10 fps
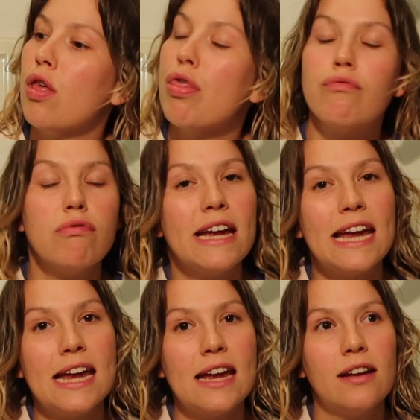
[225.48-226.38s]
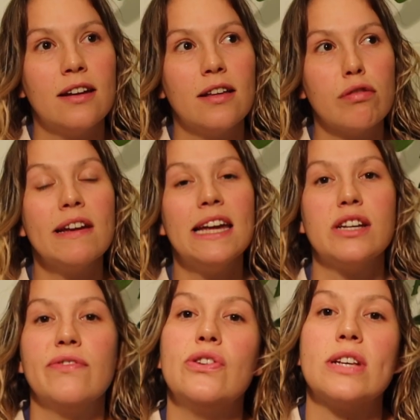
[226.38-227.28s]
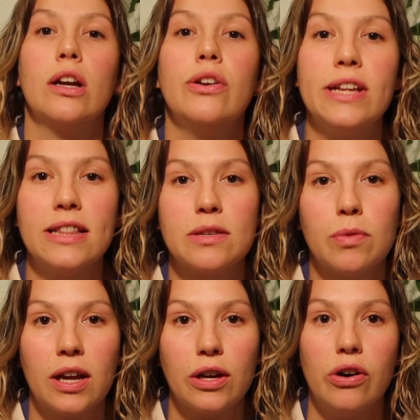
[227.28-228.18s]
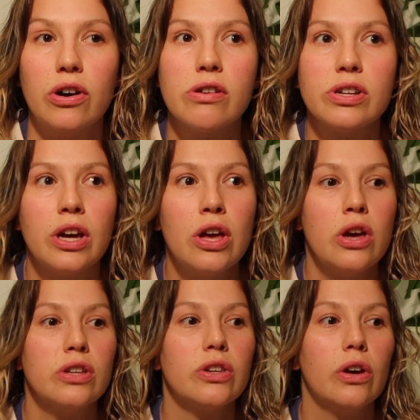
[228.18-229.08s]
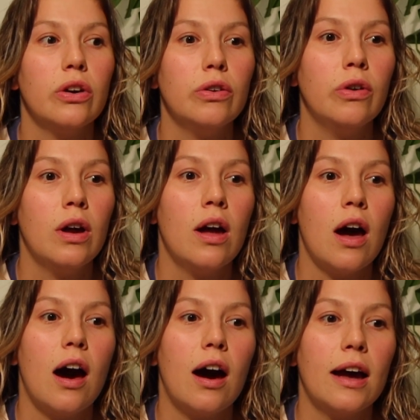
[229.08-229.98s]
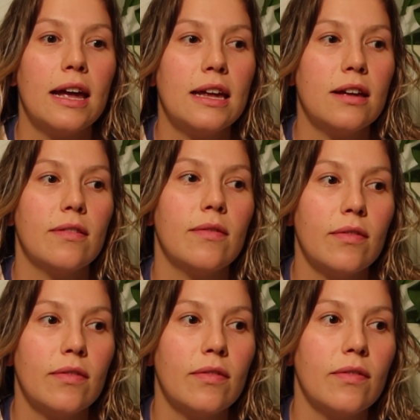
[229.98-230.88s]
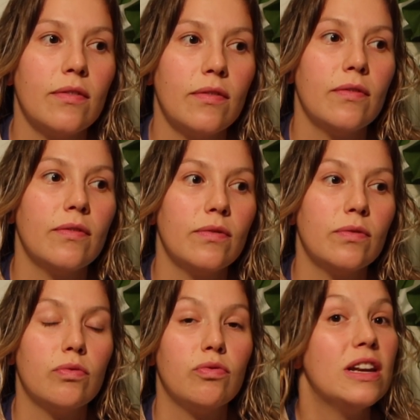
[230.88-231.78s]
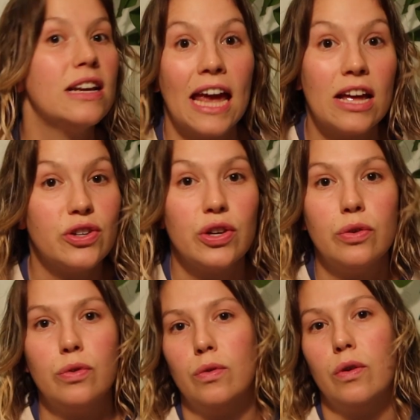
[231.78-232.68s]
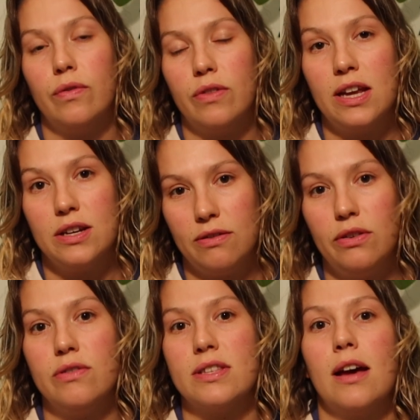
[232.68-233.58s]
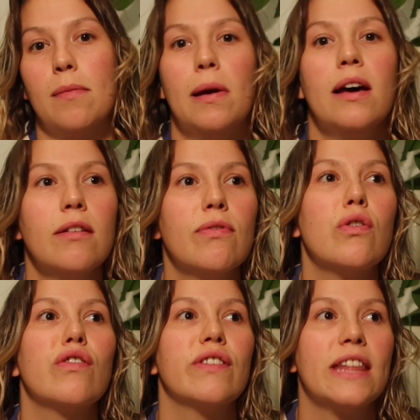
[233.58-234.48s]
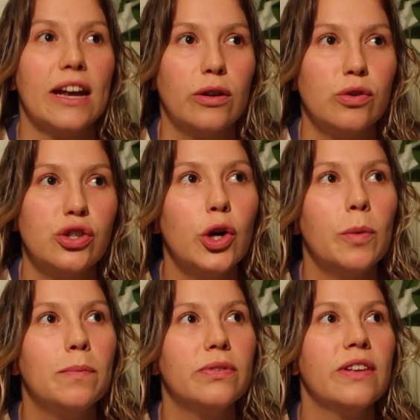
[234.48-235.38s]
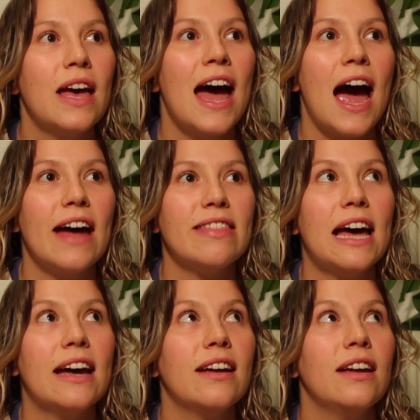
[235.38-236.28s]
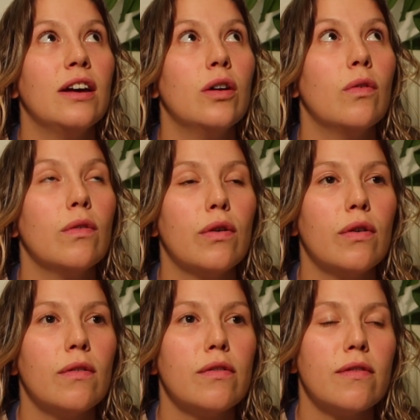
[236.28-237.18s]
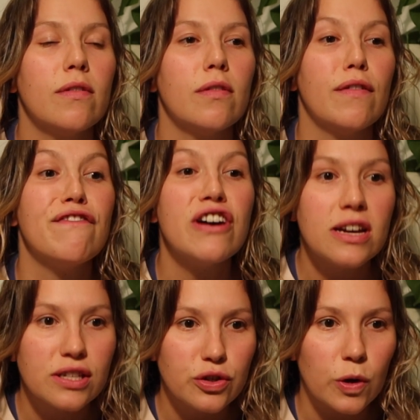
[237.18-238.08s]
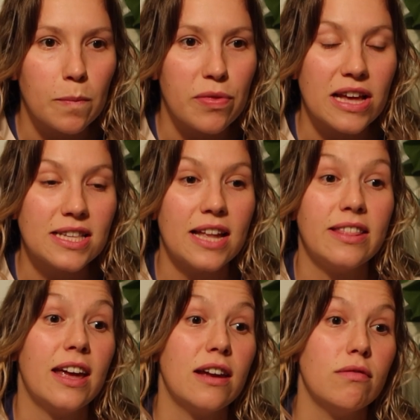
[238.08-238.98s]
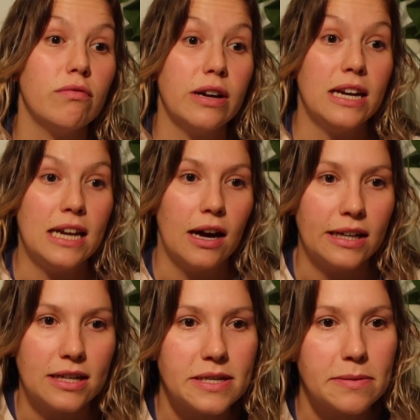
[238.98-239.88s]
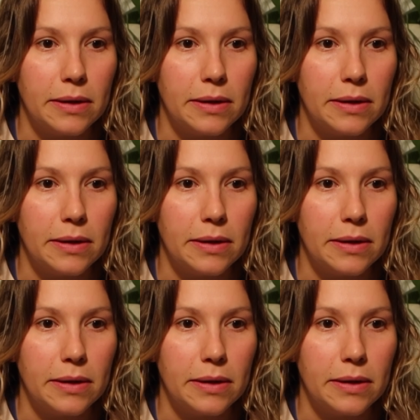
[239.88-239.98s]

three interviews, including this one I got. So I didn't get 2 of the interviews that I applied for the adult jobs, and that the first job they said they really liked